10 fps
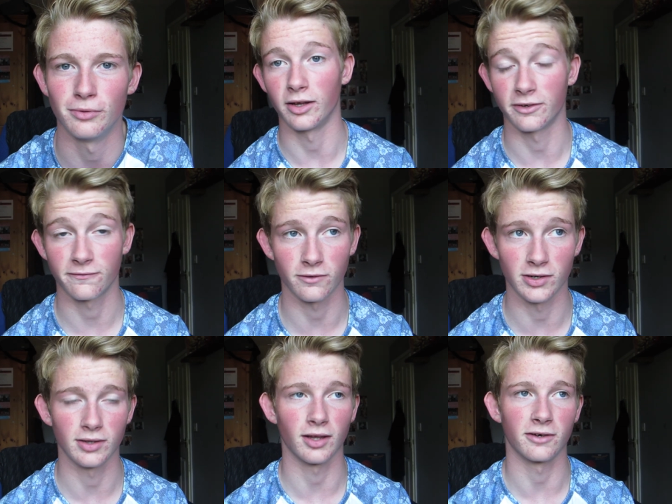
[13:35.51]
Like
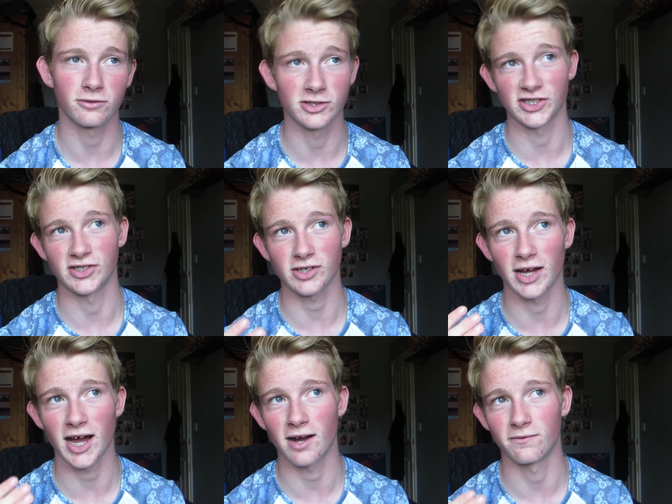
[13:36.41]
for like for instance, I
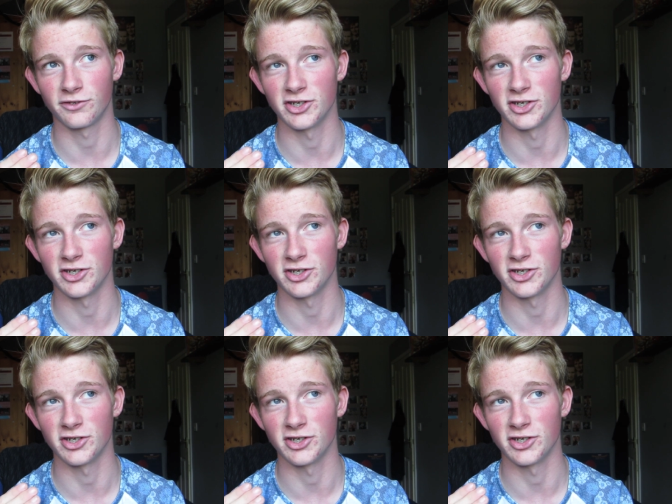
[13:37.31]
have